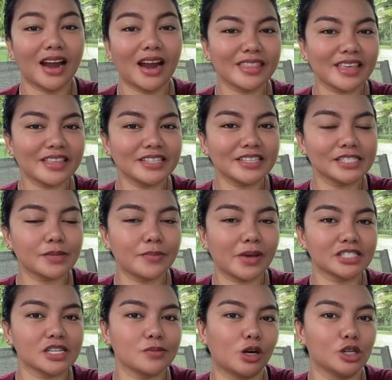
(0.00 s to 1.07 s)
I think this is the
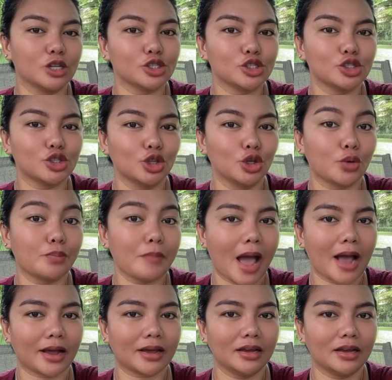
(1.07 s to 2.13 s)
best time also to look
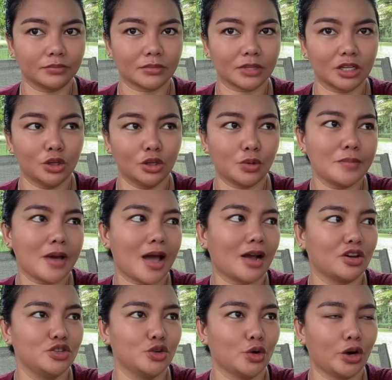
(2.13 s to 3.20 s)
back
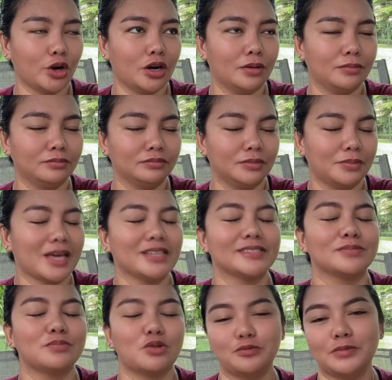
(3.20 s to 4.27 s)
on your
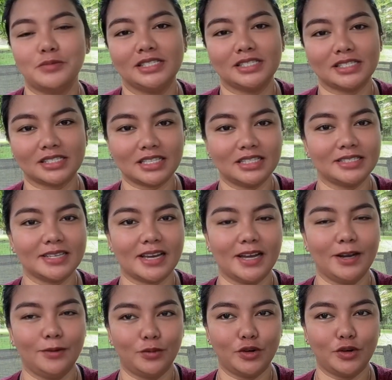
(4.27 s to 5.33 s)
best moments in
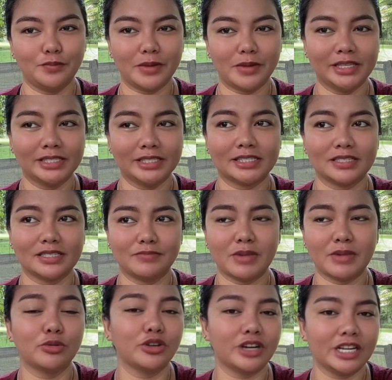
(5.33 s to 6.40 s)
time, or best
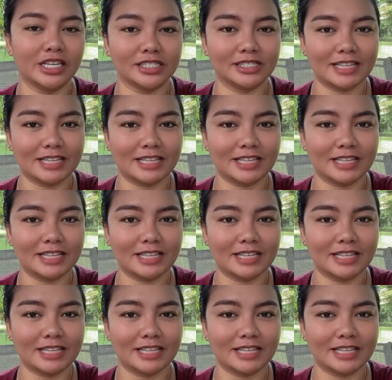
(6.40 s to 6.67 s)
memories you